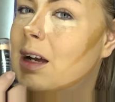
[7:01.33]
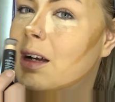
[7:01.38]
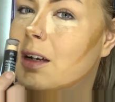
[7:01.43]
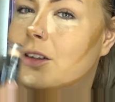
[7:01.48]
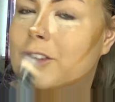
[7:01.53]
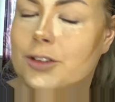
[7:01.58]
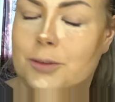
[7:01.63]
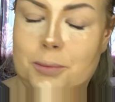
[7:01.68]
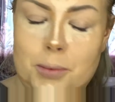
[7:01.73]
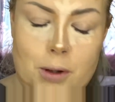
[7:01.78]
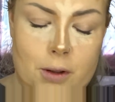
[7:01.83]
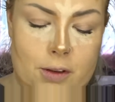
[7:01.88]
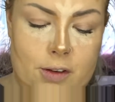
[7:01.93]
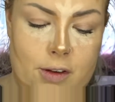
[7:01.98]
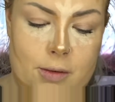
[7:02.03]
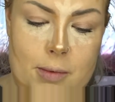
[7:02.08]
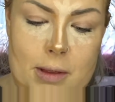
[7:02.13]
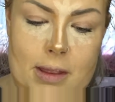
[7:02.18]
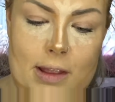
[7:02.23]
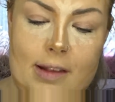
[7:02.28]
I shall put
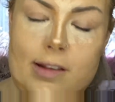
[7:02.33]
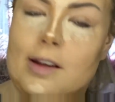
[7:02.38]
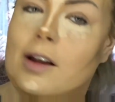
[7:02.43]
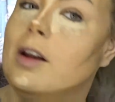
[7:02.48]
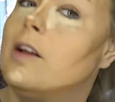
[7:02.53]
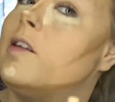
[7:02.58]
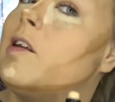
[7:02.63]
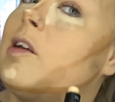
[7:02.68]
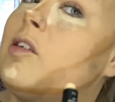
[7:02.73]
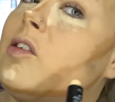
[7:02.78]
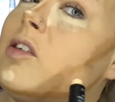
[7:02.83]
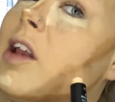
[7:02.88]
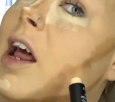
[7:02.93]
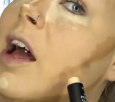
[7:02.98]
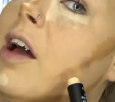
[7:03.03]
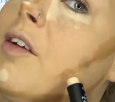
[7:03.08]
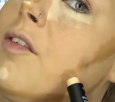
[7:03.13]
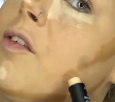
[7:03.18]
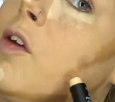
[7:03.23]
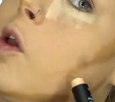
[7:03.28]
some of this on because I just
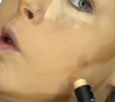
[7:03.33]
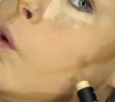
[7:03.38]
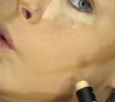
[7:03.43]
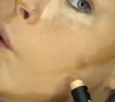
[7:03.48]
have to.